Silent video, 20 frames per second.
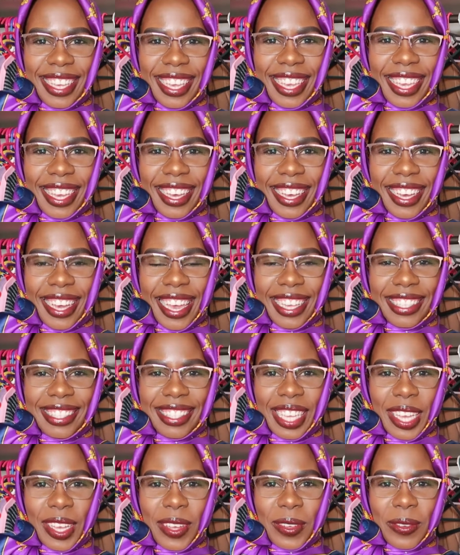Hey
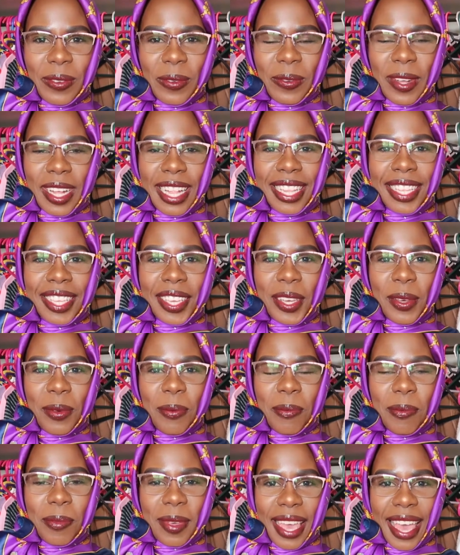guys,
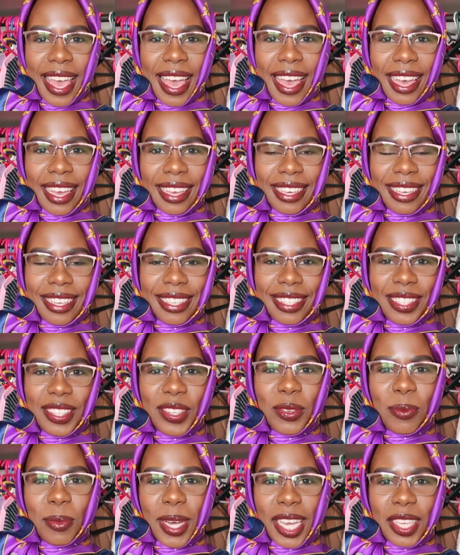Welcome back uh,
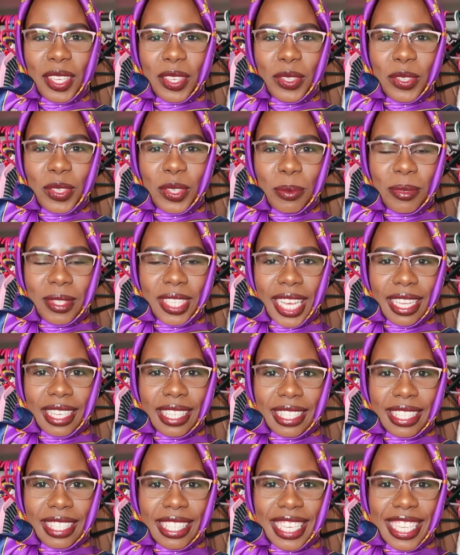to my YouTube channel.